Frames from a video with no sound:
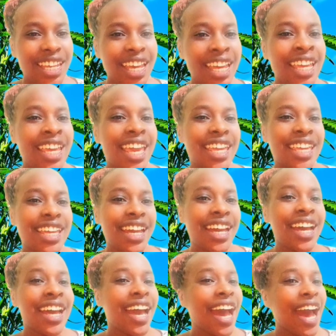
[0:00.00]
Yeah,
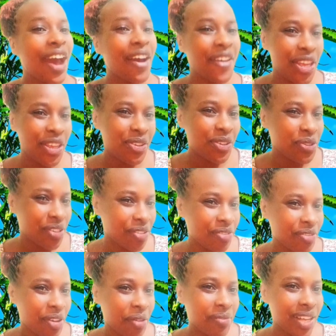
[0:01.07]
how are you doing,
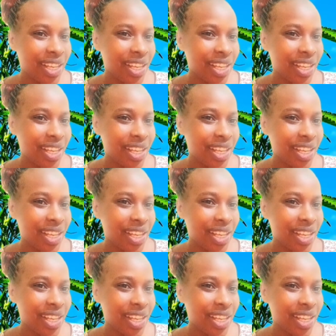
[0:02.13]
farmers?